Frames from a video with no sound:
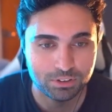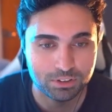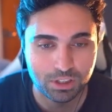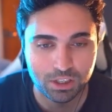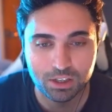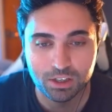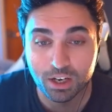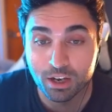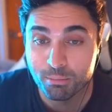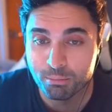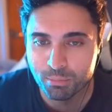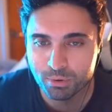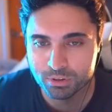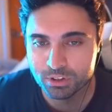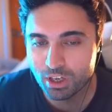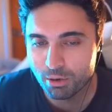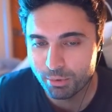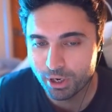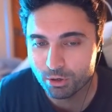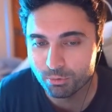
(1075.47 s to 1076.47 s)
The
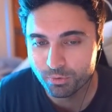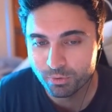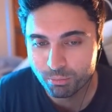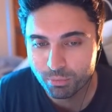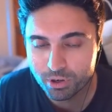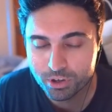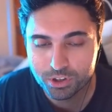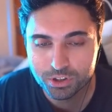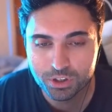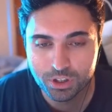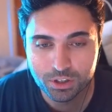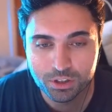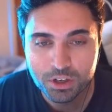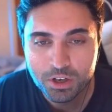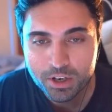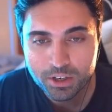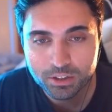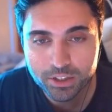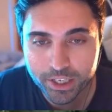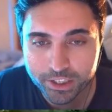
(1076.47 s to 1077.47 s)
amount of immersion
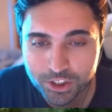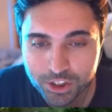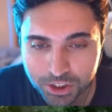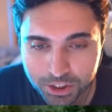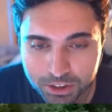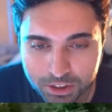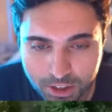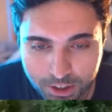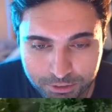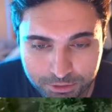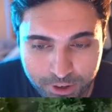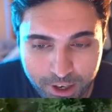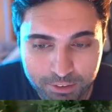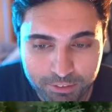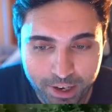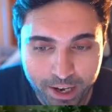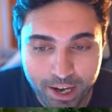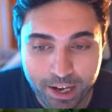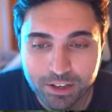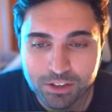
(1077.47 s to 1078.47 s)
that GTA 5
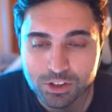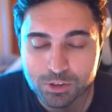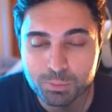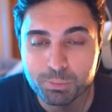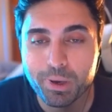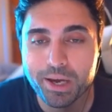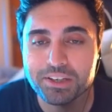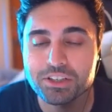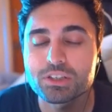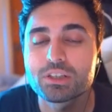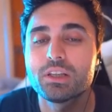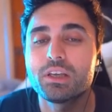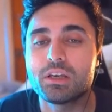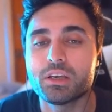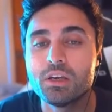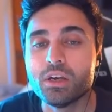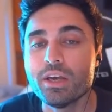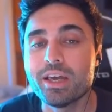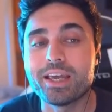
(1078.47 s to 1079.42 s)
had, especially,